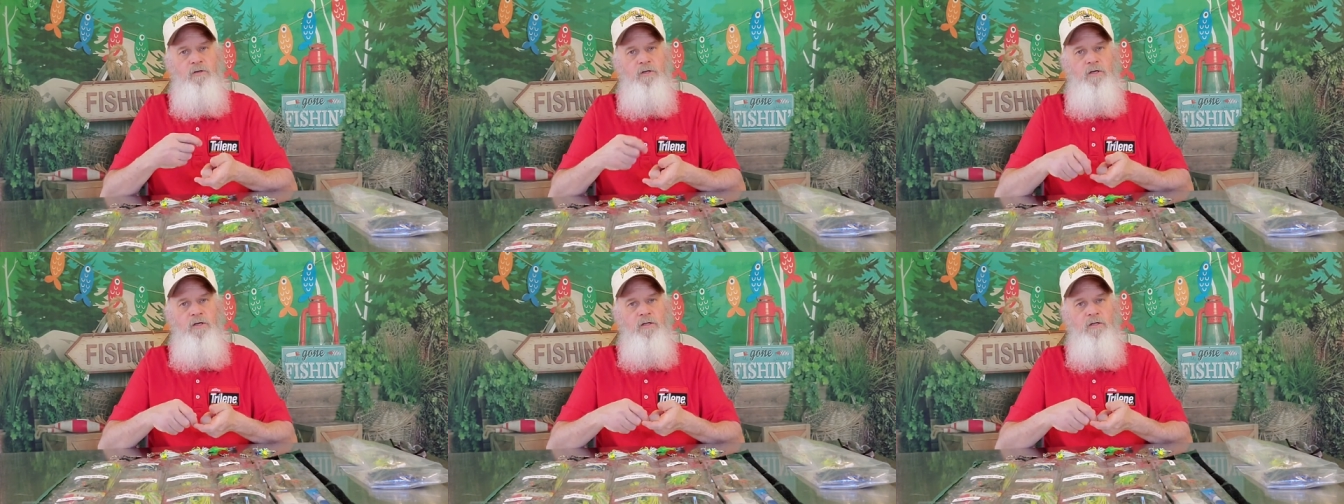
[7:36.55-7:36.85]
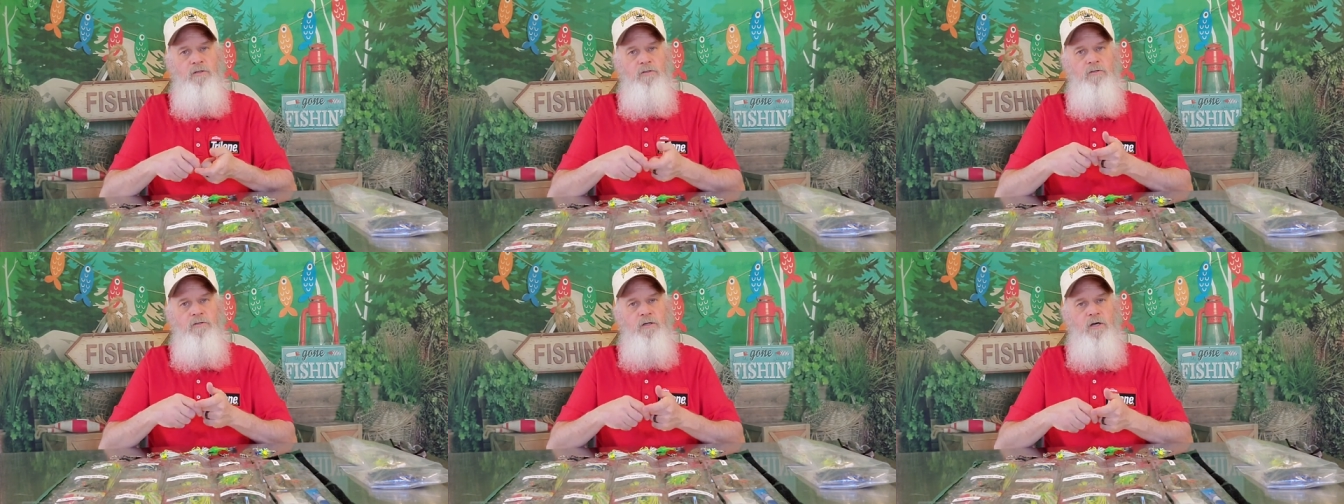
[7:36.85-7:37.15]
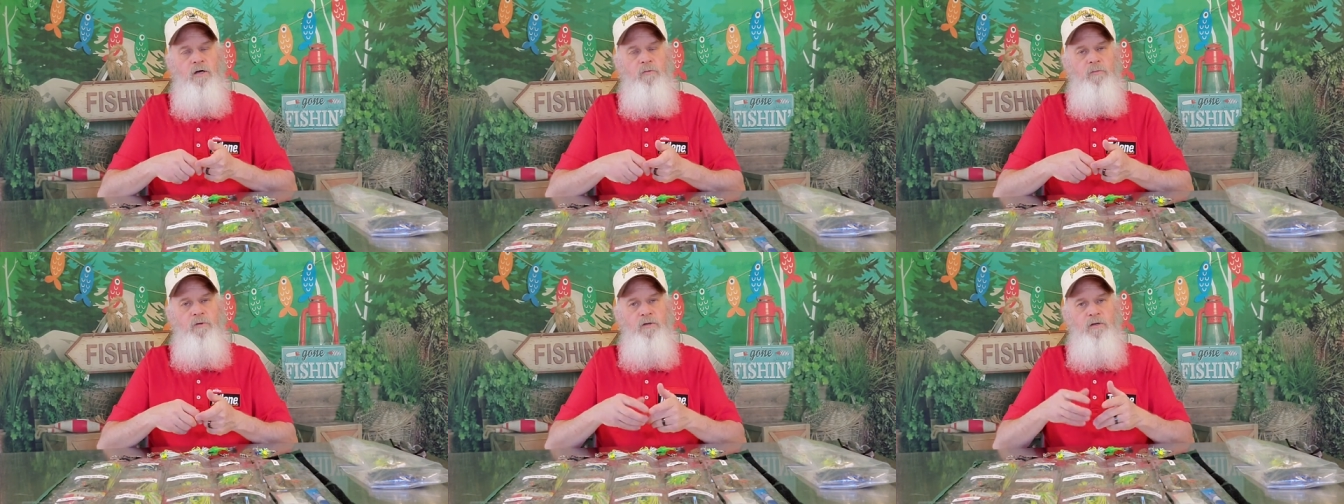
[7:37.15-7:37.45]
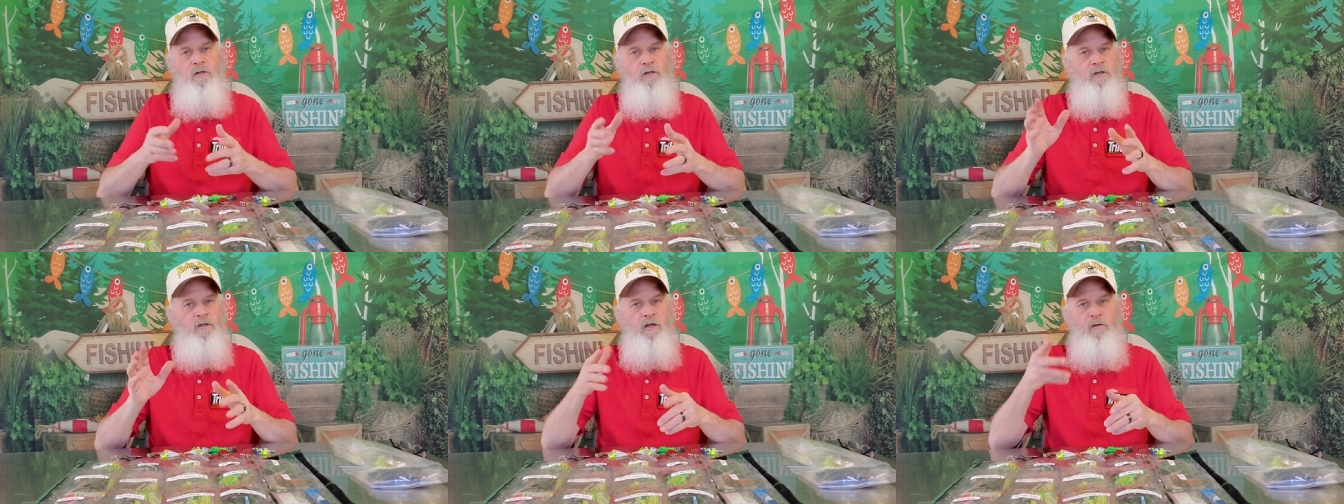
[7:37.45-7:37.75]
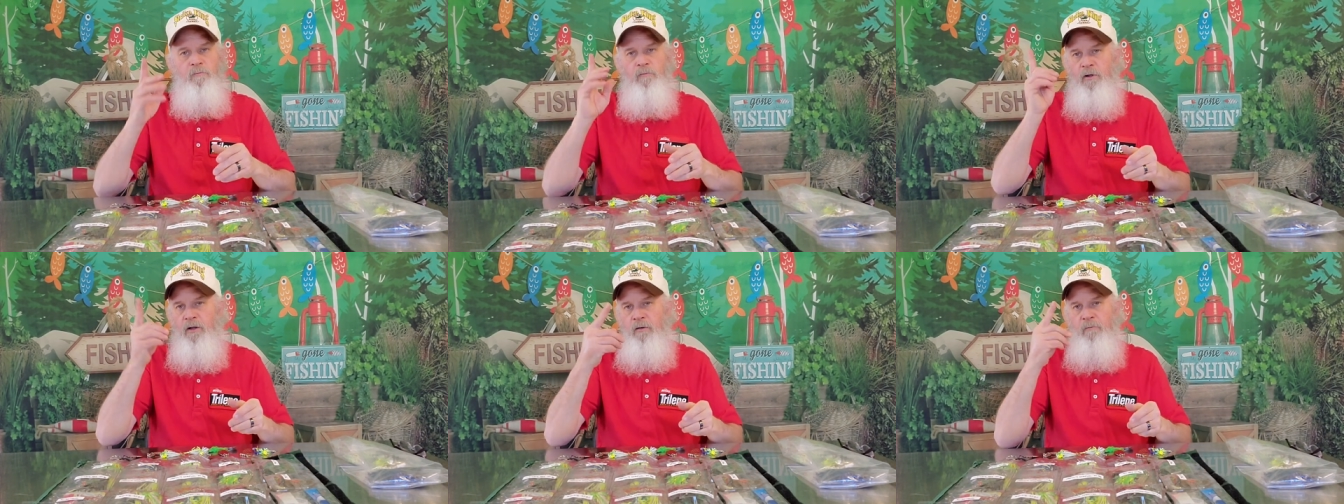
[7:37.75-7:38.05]
kill it, stop it, and
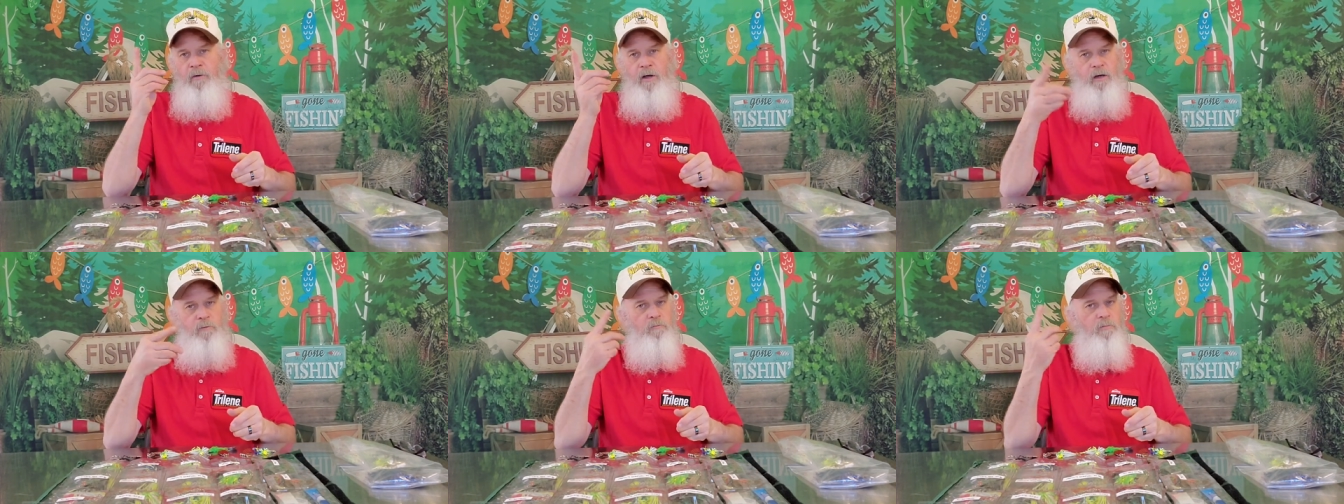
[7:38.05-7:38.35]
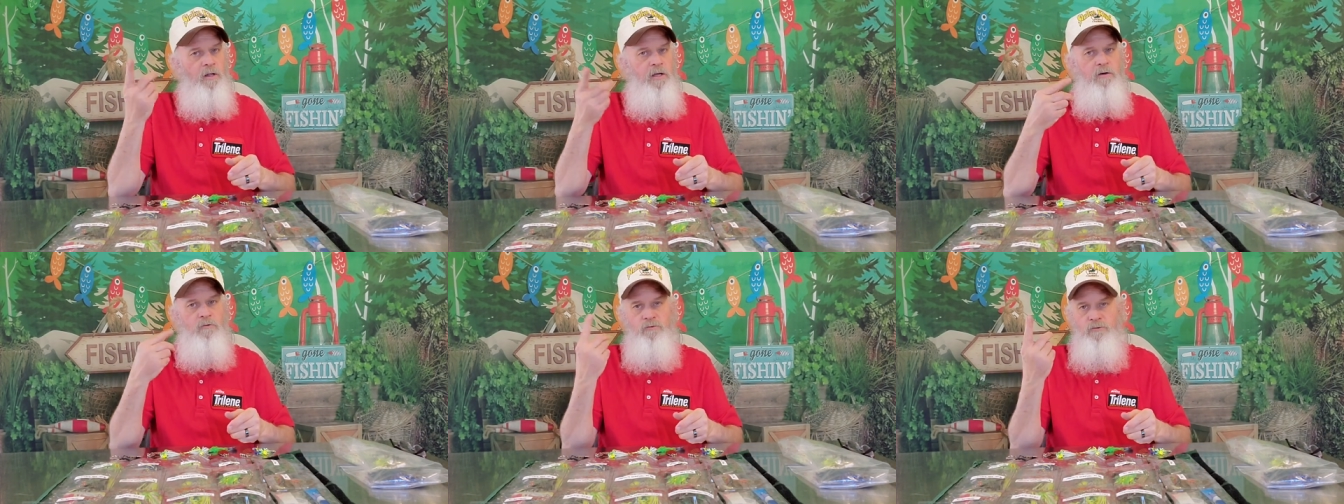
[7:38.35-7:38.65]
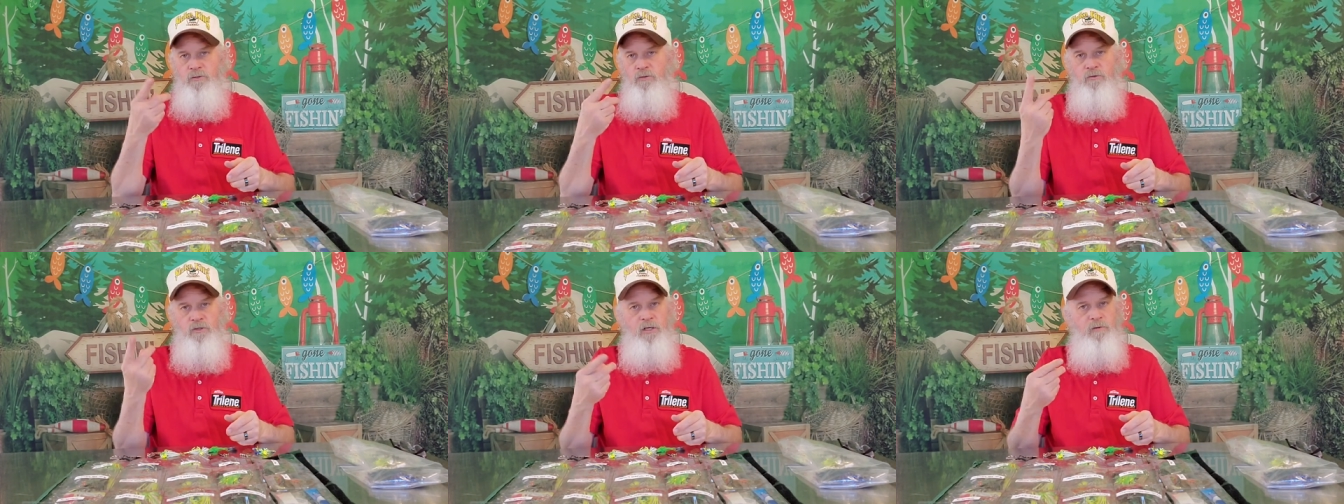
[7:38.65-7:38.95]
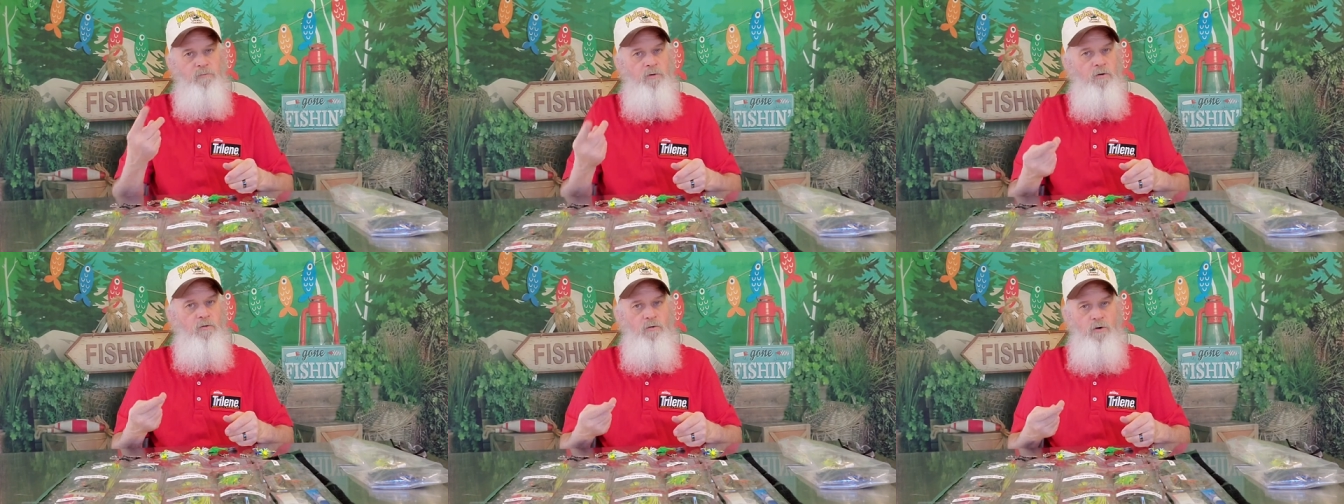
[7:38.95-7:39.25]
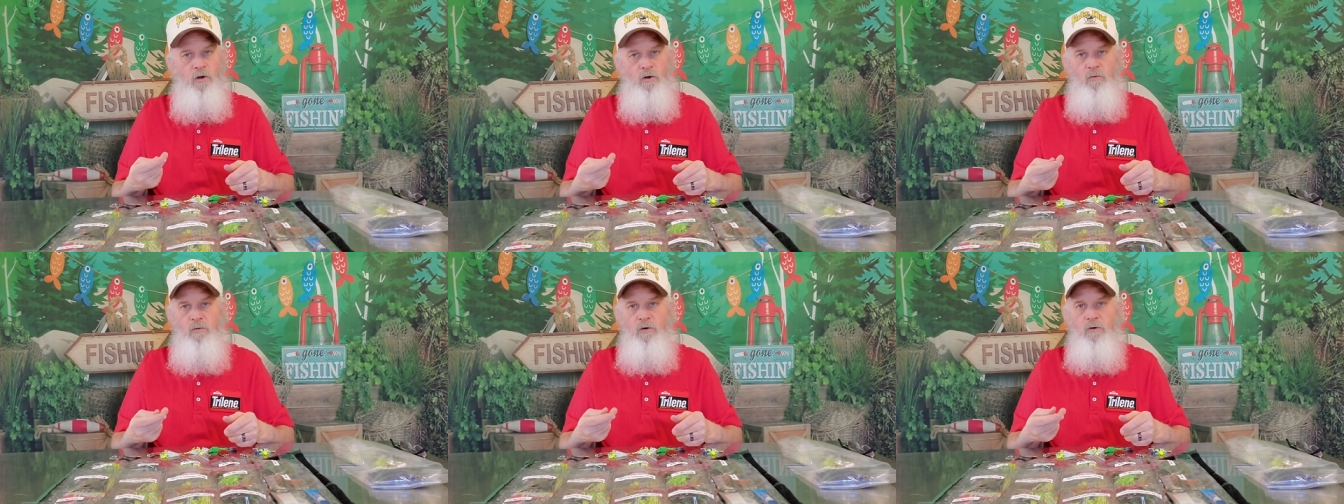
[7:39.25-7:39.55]
that back blade will still keep on
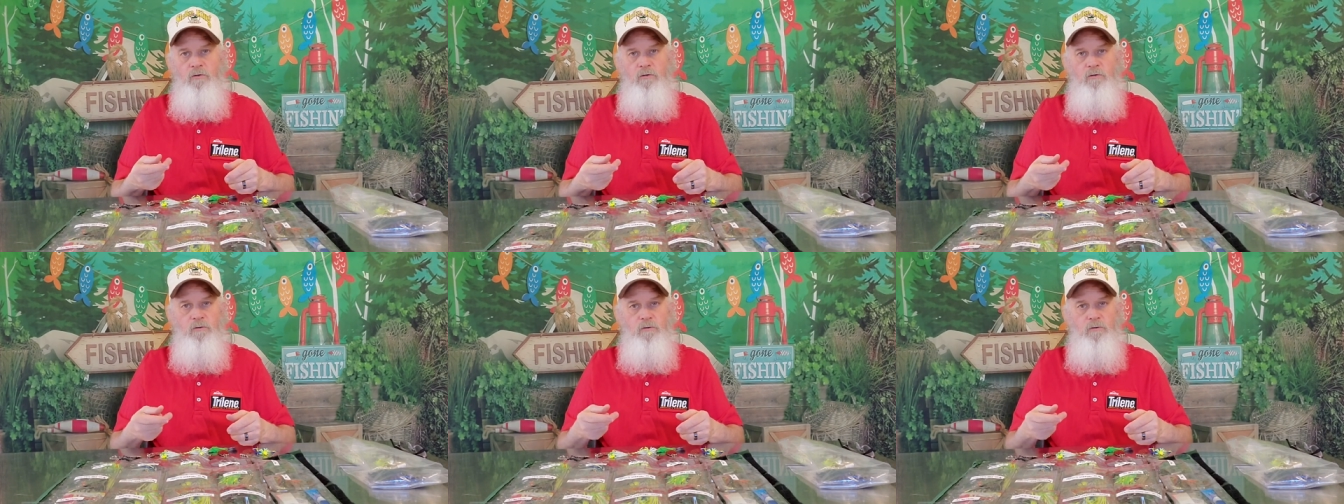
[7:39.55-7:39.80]
going.